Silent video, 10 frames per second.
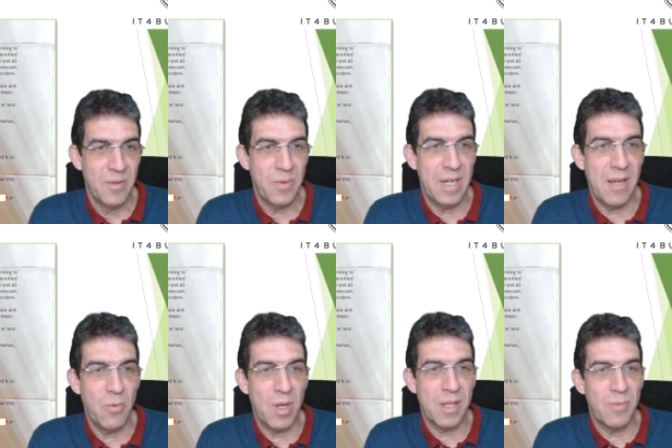We're now
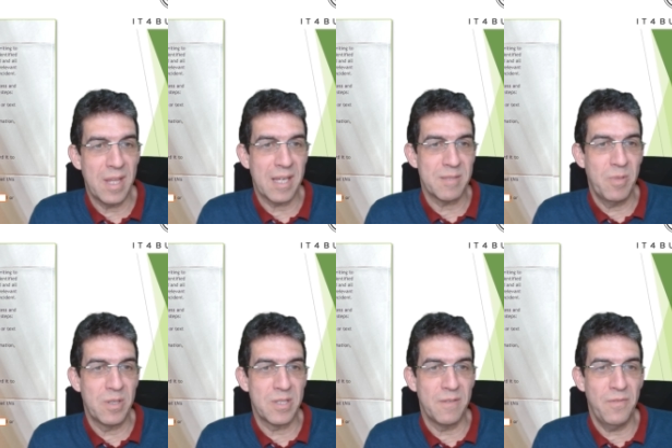working with
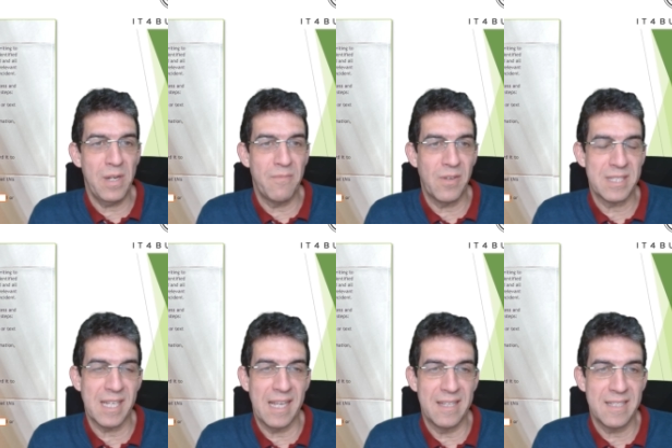experts to fully
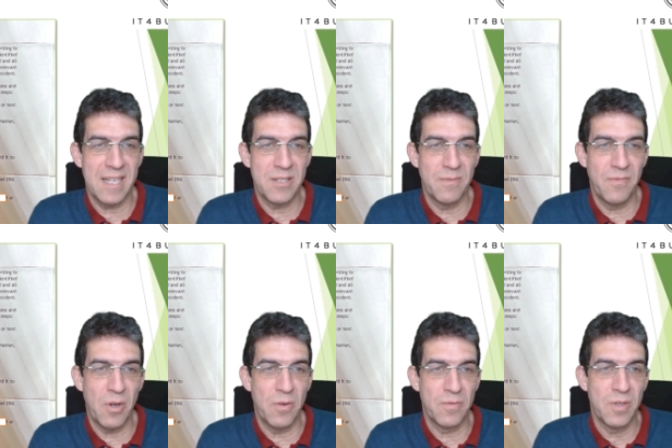investigate the data
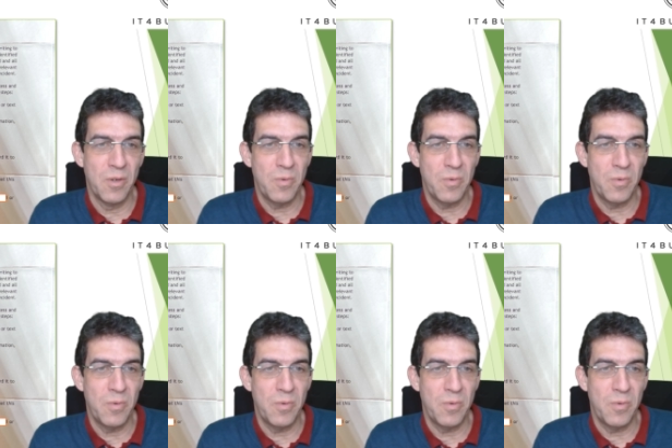involved,